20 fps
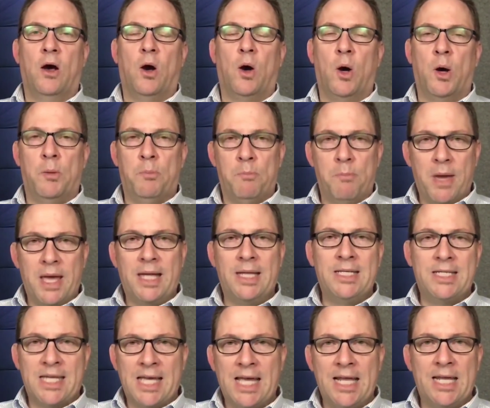on
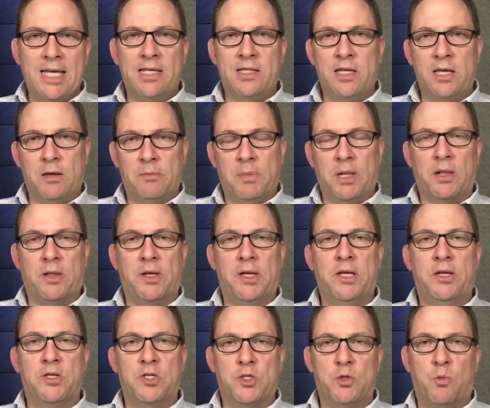maintaining the
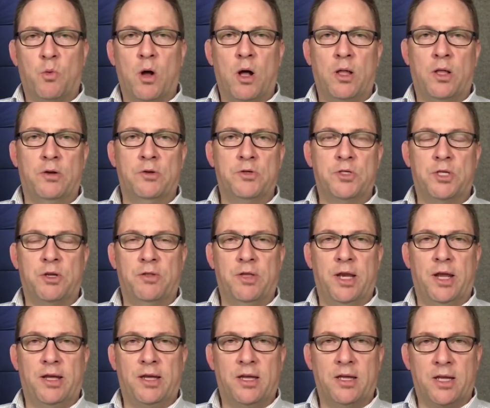ability to swallow so
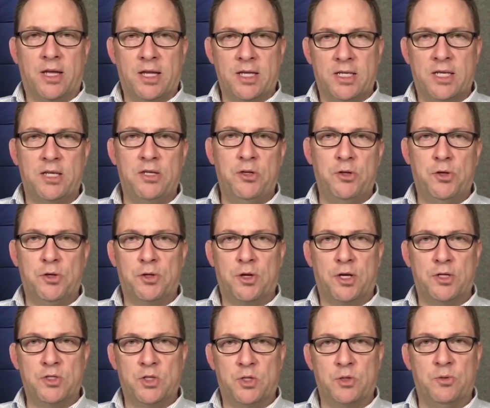that I can continue to
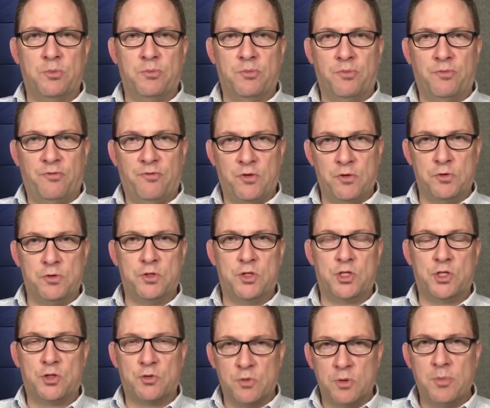consume
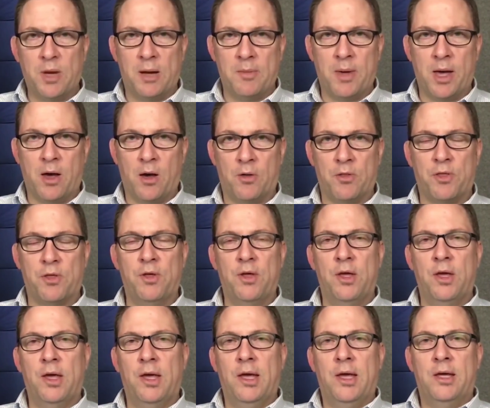foods through my mouth
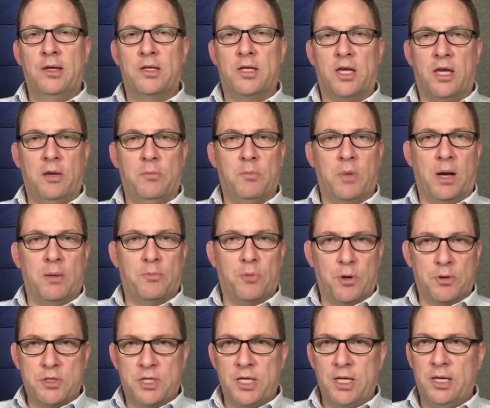to keep my
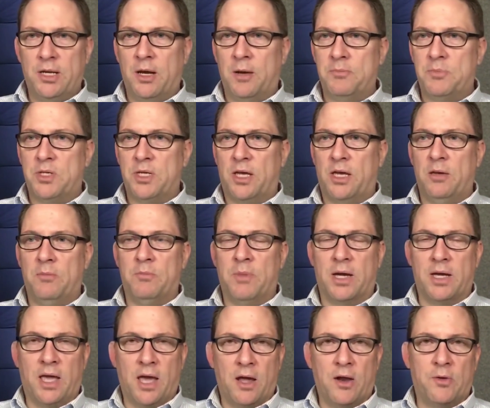protein up, to keep
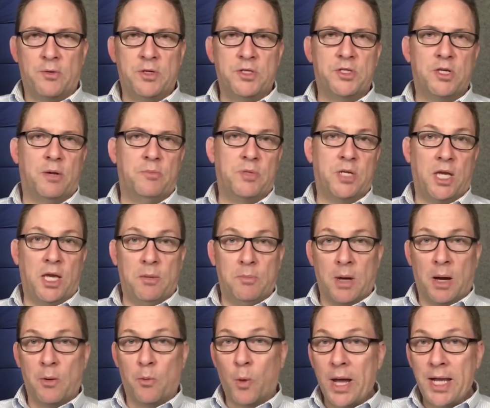my calories up, to keep
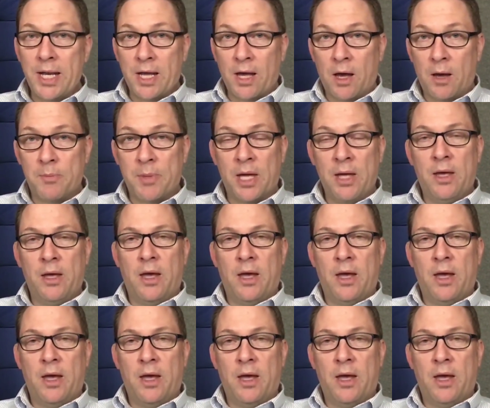my weight up,